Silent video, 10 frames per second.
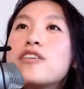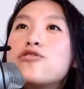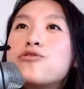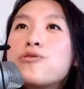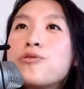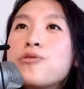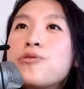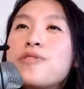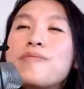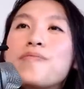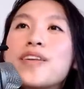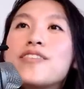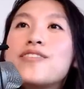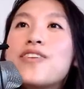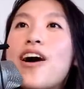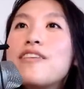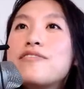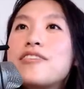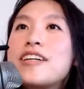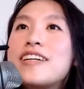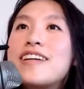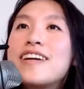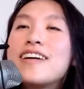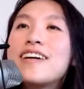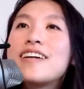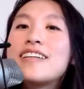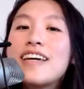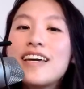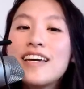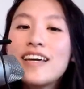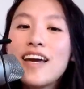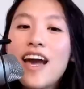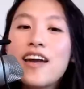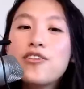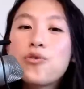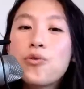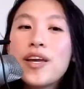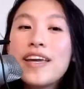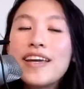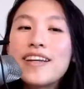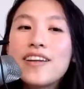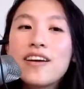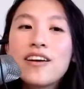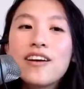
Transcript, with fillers: true sovereign king and queen